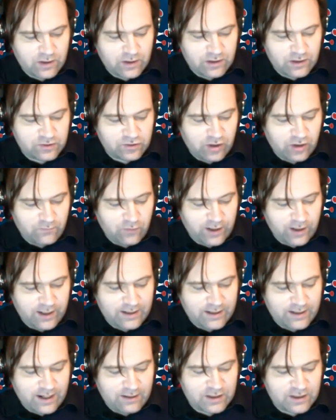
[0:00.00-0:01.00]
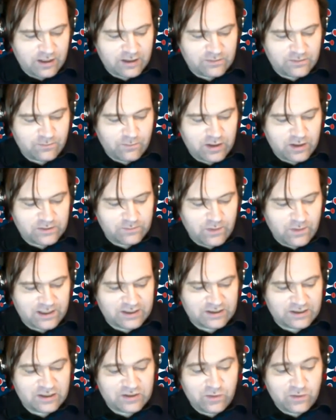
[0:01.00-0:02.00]
to try and break it down as
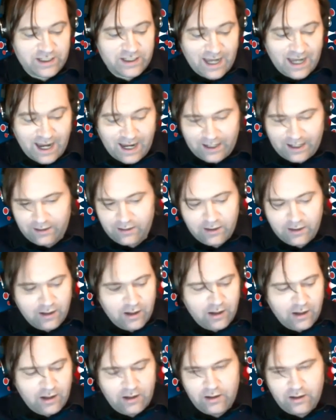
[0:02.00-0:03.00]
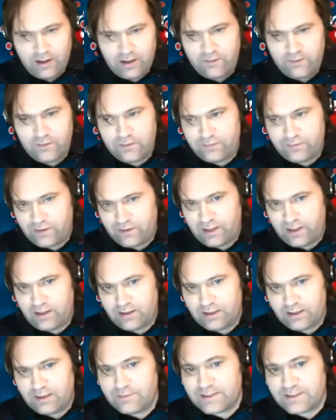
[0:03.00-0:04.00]
best as we can in the
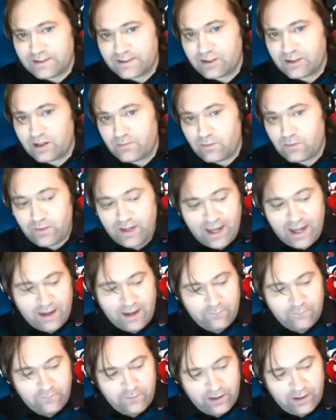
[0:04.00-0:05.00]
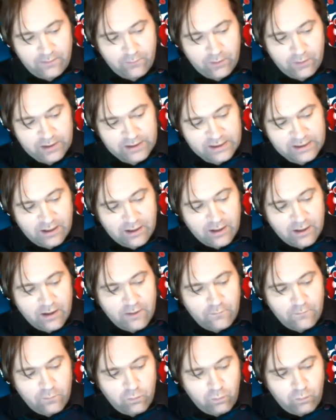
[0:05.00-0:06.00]
limited time that we have here. But
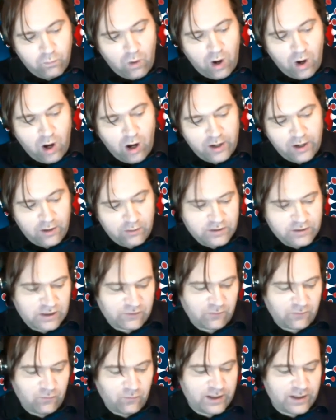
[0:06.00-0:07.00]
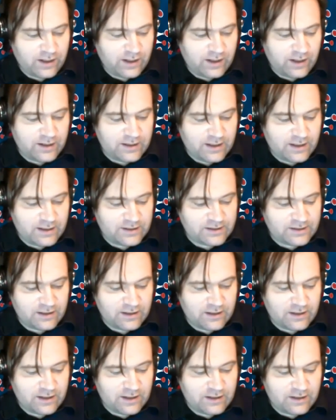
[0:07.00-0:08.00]
what I noticed from reading it is that
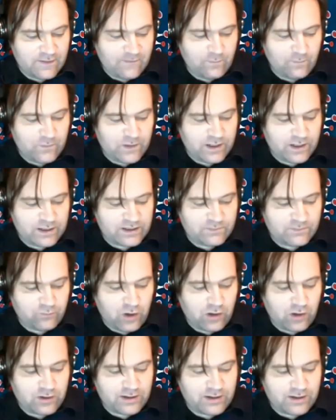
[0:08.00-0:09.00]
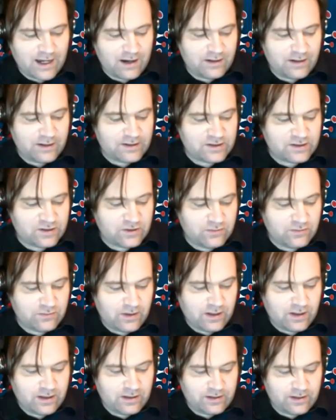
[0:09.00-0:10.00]
it's broken down
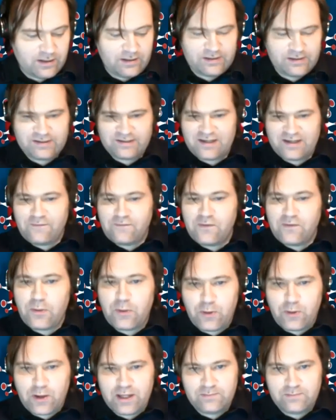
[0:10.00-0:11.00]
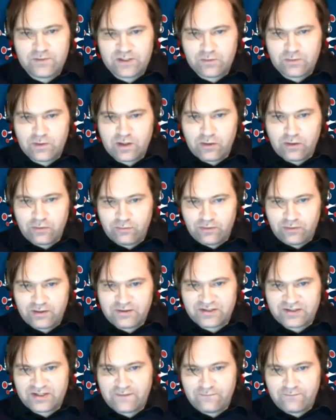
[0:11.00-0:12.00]
into 7 themes. Can we go through
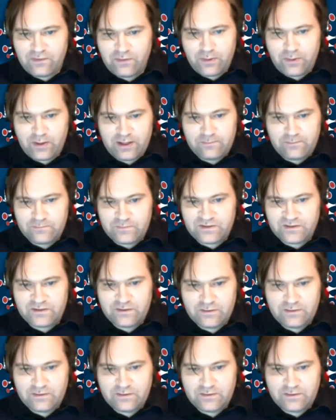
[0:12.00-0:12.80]
those 7 themes?